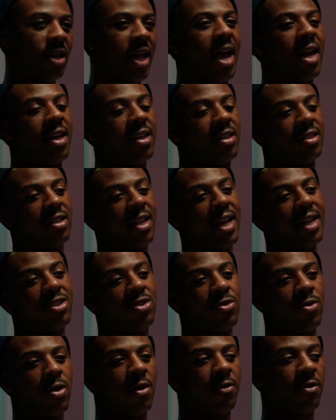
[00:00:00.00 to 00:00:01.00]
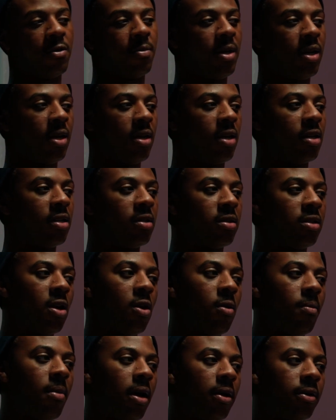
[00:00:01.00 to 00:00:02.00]
They had a statue of him on
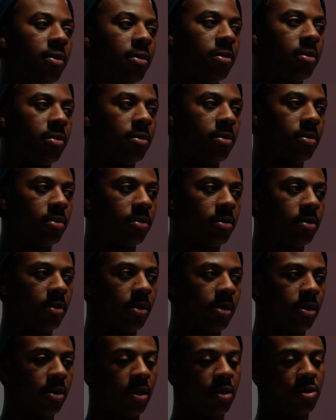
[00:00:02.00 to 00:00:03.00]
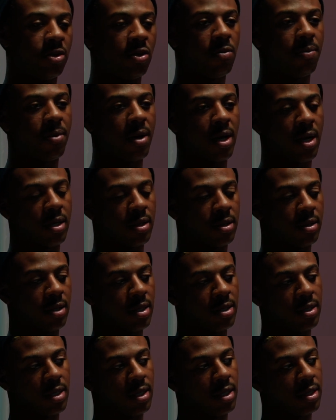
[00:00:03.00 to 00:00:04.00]
Stone Mountain. It's a Tupac. A
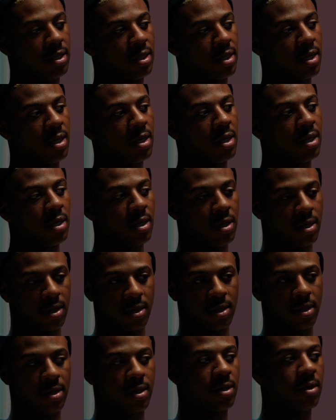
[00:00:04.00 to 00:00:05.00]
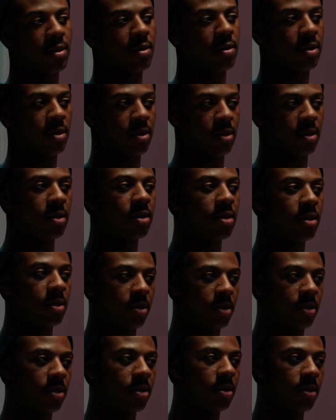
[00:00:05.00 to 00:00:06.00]
statue of
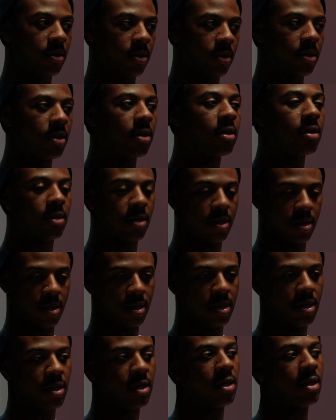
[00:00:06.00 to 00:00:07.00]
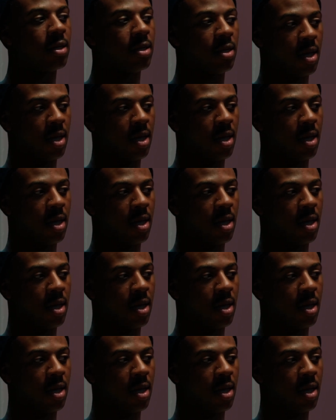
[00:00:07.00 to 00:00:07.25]
Tupac is in Stone Mountain.